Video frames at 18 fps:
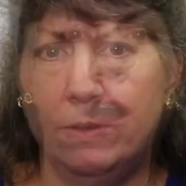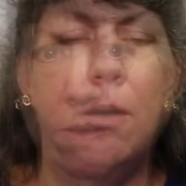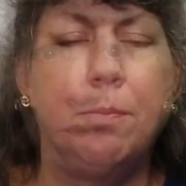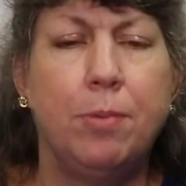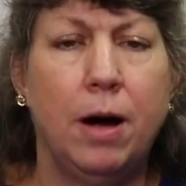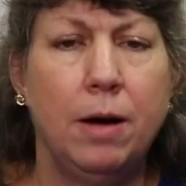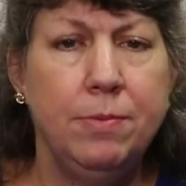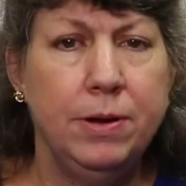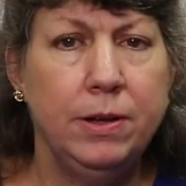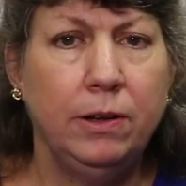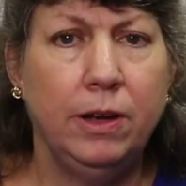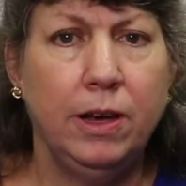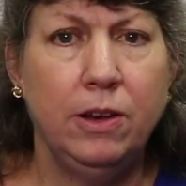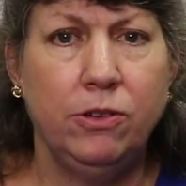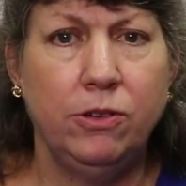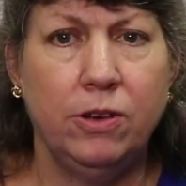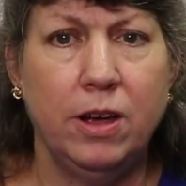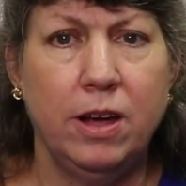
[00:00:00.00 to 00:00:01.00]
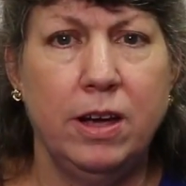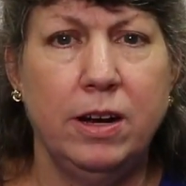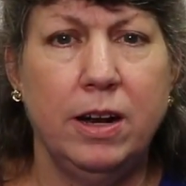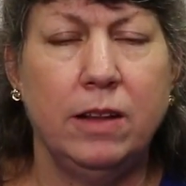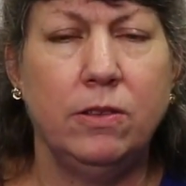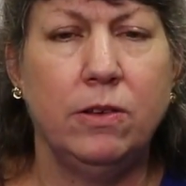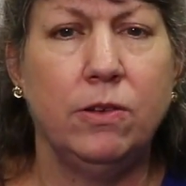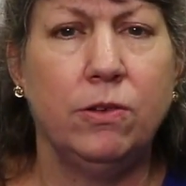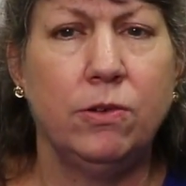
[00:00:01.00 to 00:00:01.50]
Our population
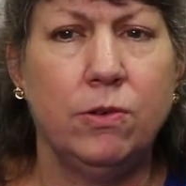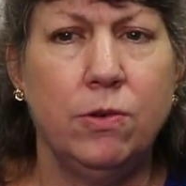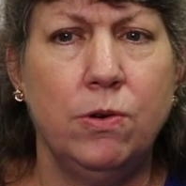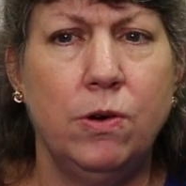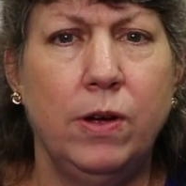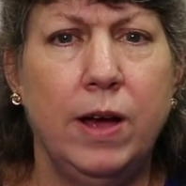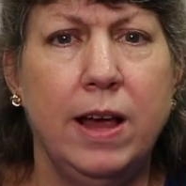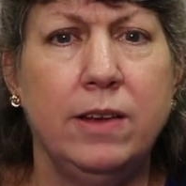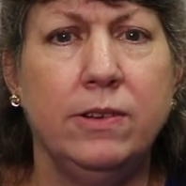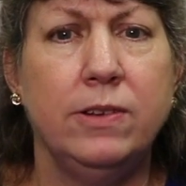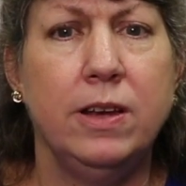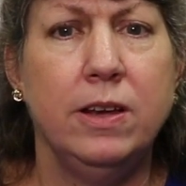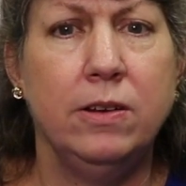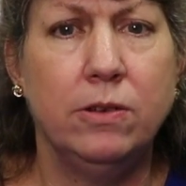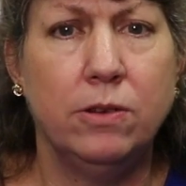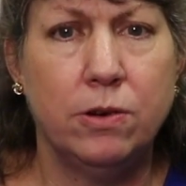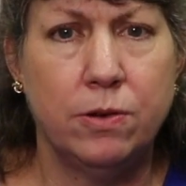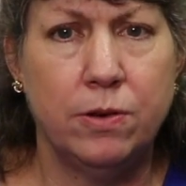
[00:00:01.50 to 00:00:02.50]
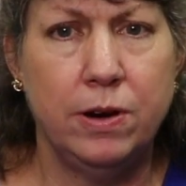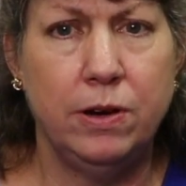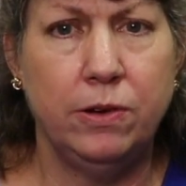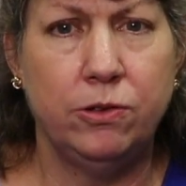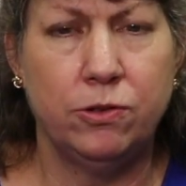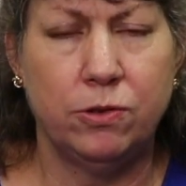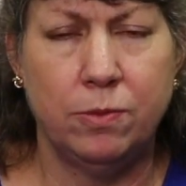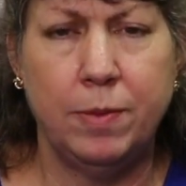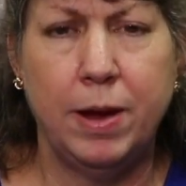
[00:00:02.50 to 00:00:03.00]
at the school has
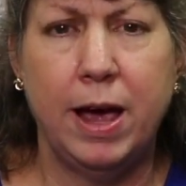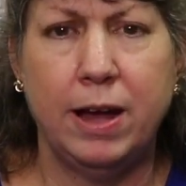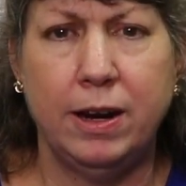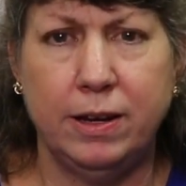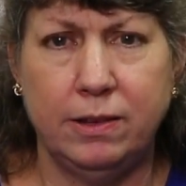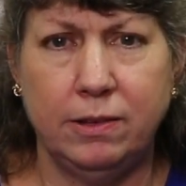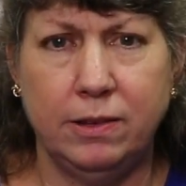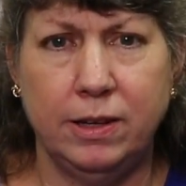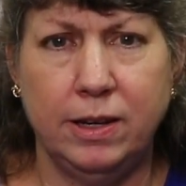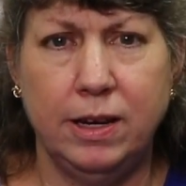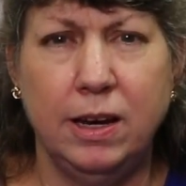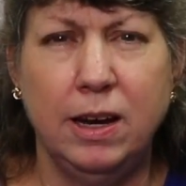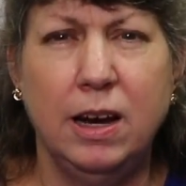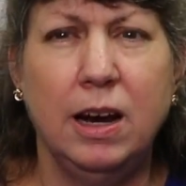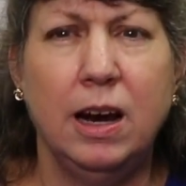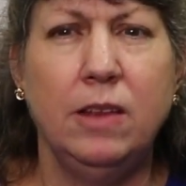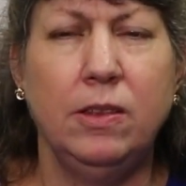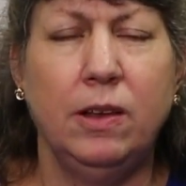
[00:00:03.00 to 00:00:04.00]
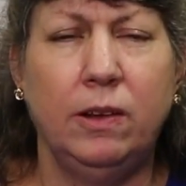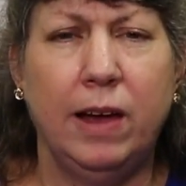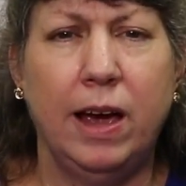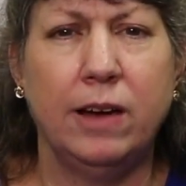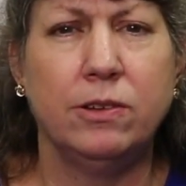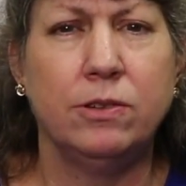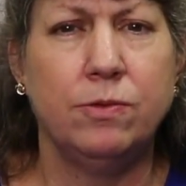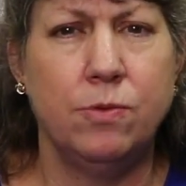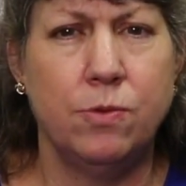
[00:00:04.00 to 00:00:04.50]
increased dramatically in the
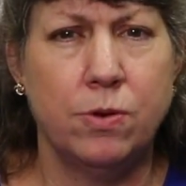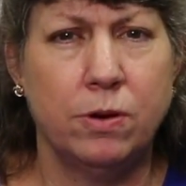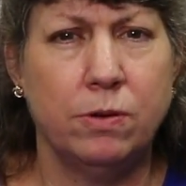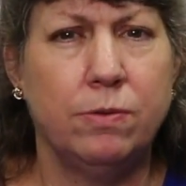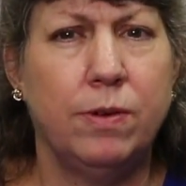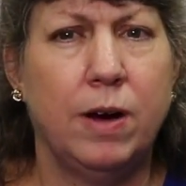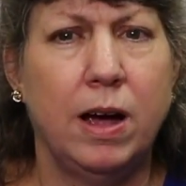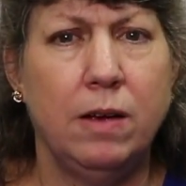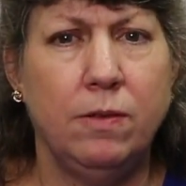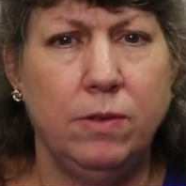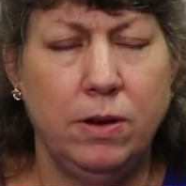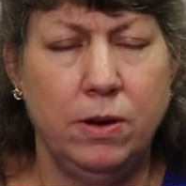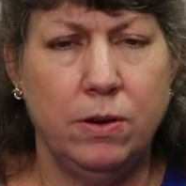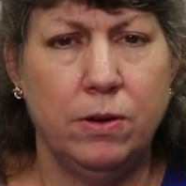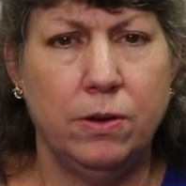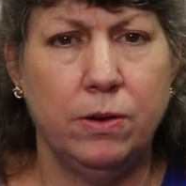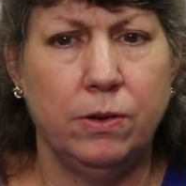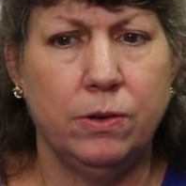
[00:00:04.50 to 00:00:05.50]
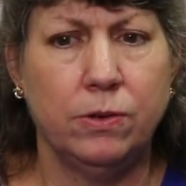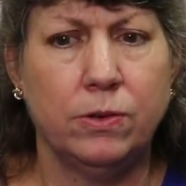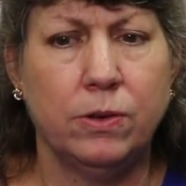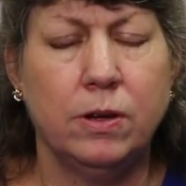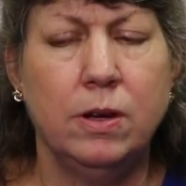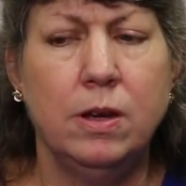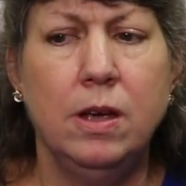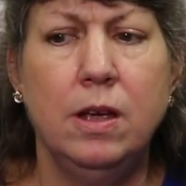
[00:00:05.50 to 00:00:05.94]
last 4 to 5 years.